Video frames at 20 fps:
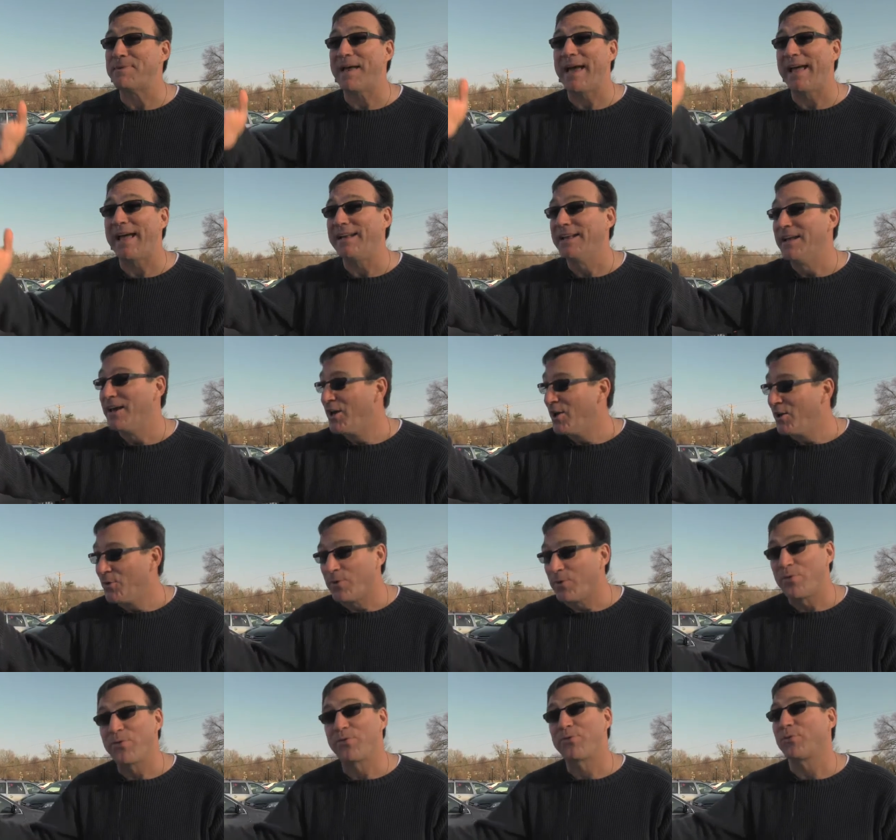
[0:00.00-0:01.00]
bed,
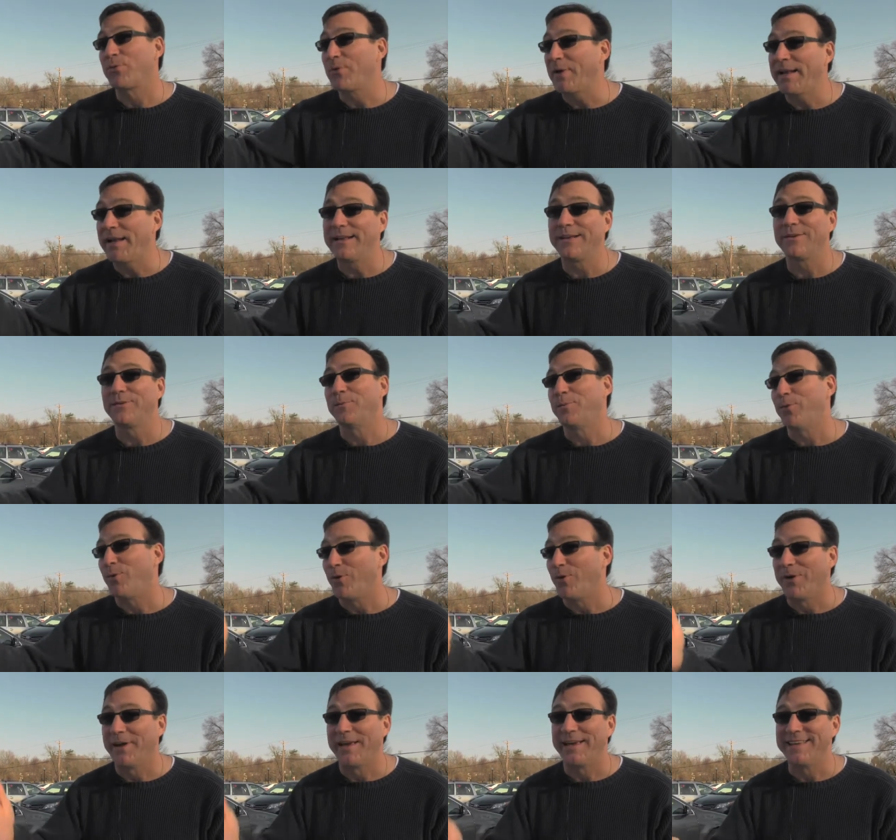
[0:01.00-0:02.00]
with three little
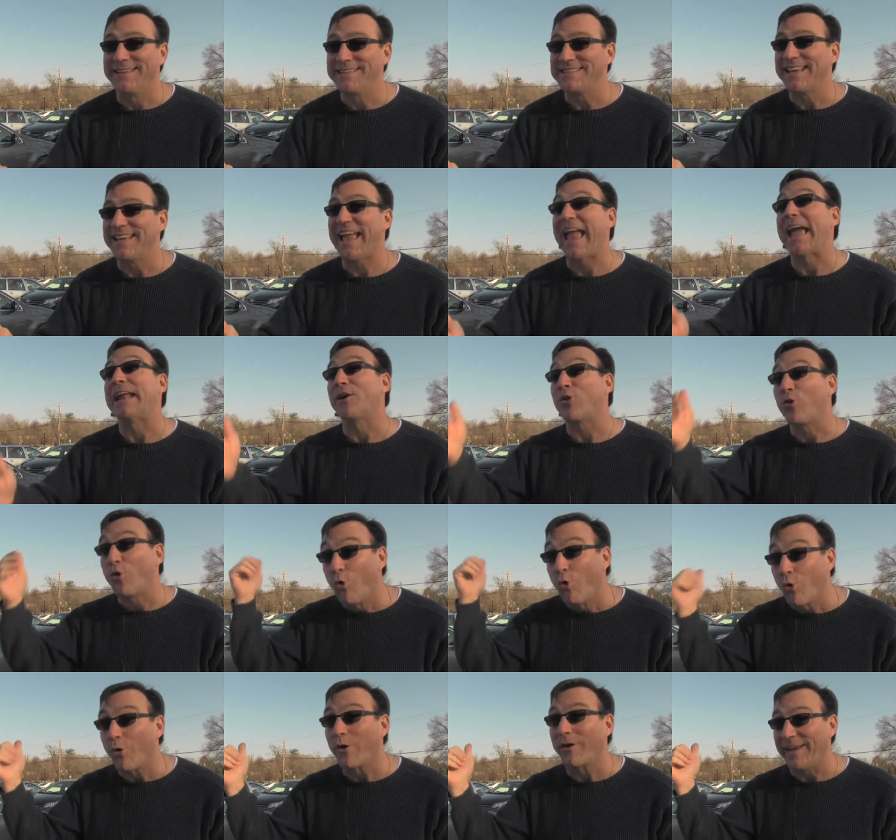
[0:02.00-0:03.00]
boys and a
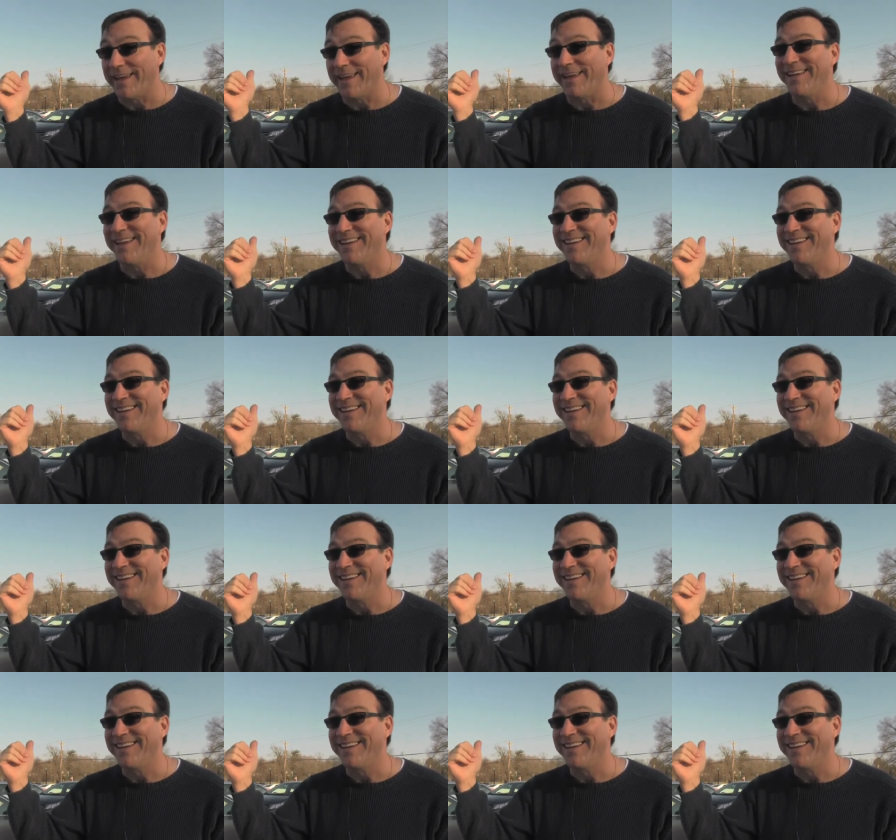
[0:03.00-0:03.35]
corgi.